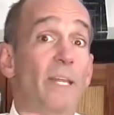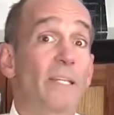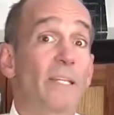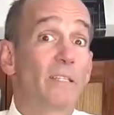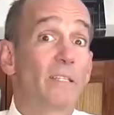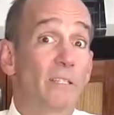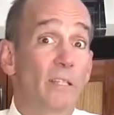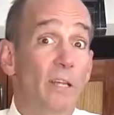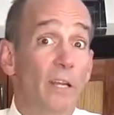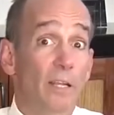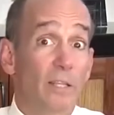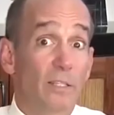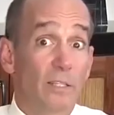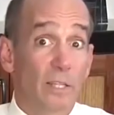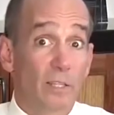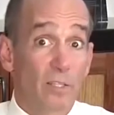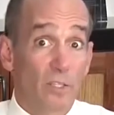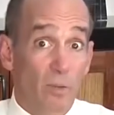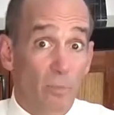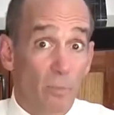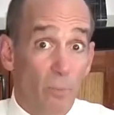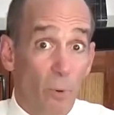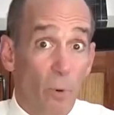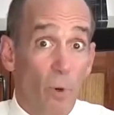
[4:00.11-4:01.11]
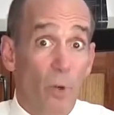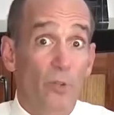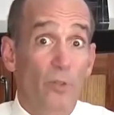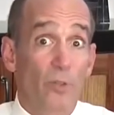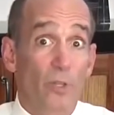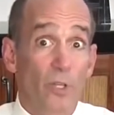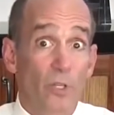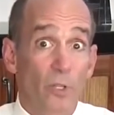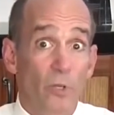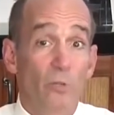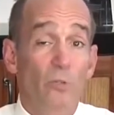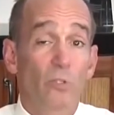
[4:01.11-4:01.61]
studies that support
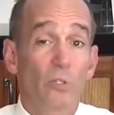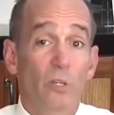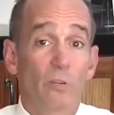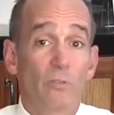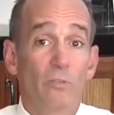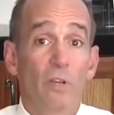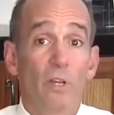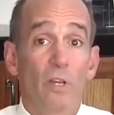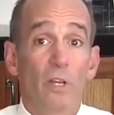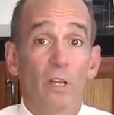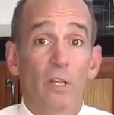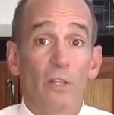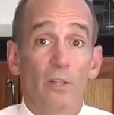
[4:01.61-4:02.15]
the use of